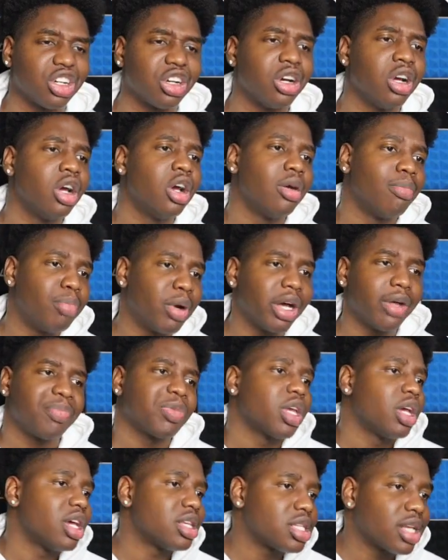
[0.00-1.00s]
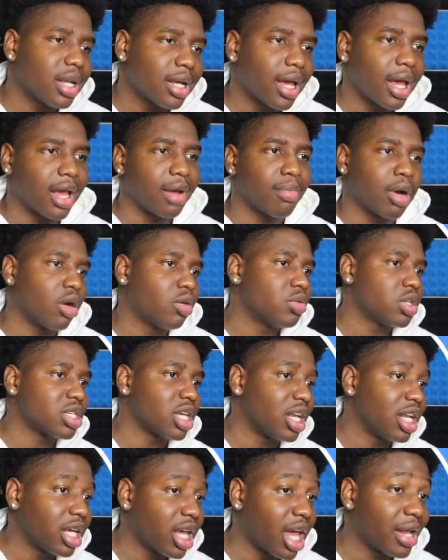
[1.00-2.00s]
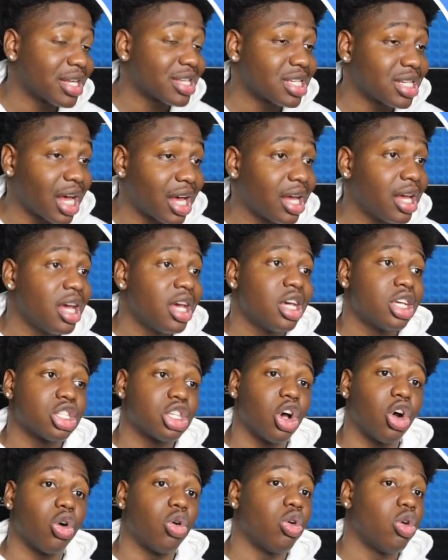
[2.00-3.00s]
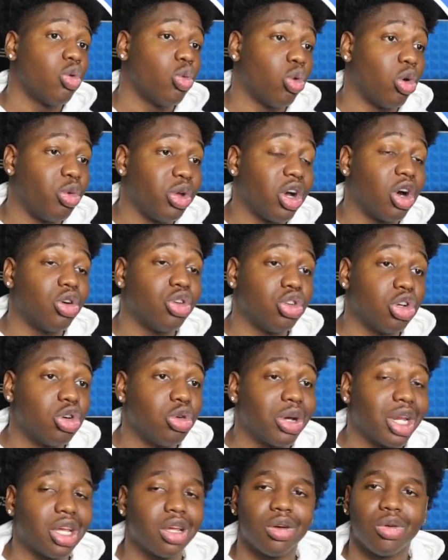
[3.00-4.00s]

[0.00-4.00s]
year. But it's in the game, bro. It's in the game to stay. So what we gonna do with it?